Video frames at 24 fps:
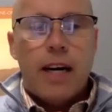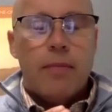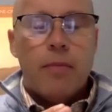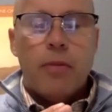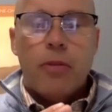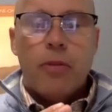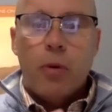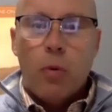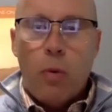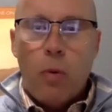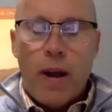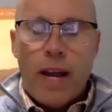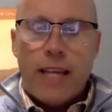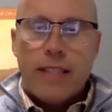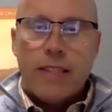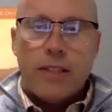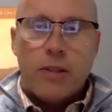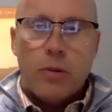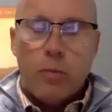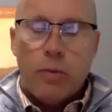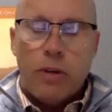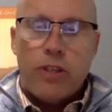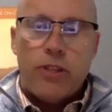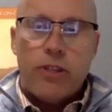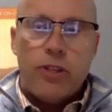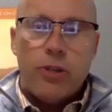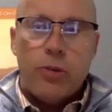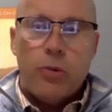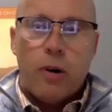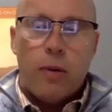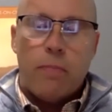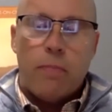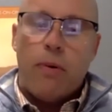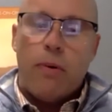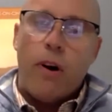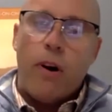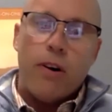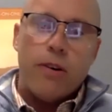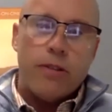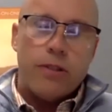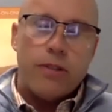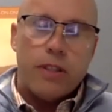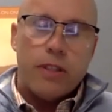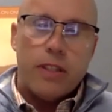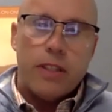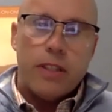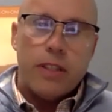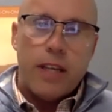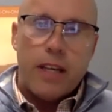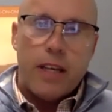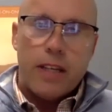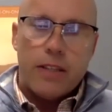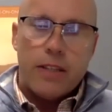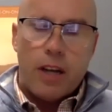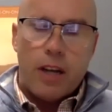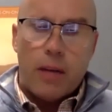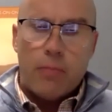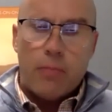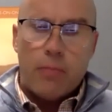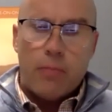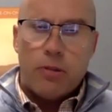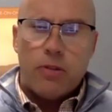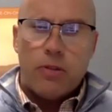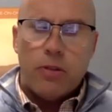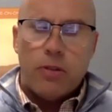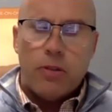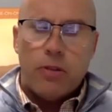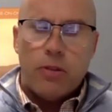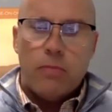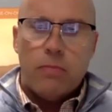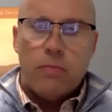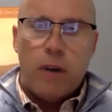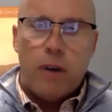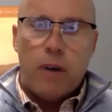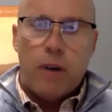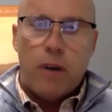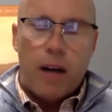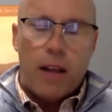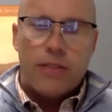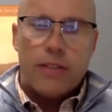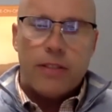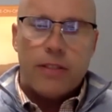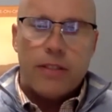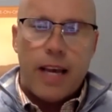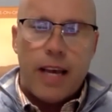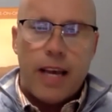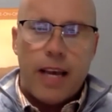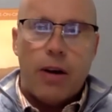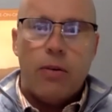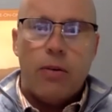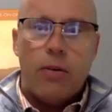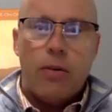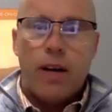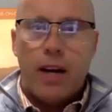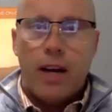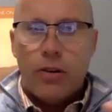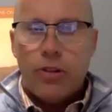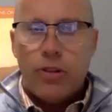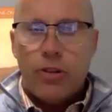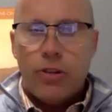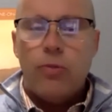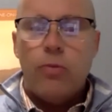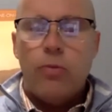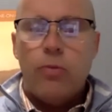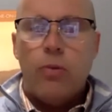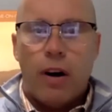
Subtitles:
ways in which you are parsing test optional policies, how you